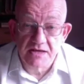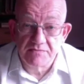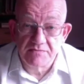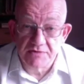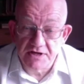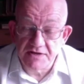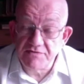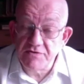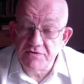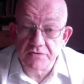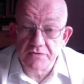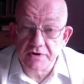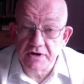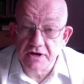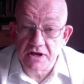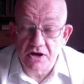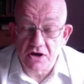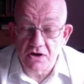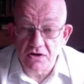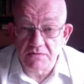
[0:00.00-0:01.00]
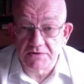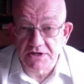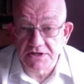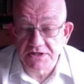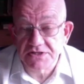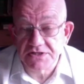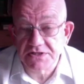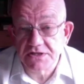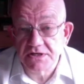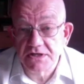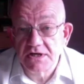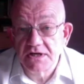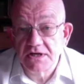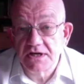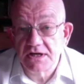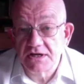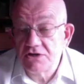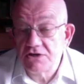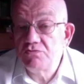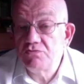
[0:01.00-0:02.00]
But if you're an economist,
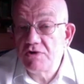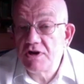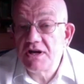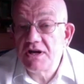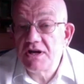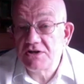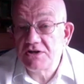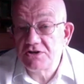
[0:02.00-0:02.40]
you really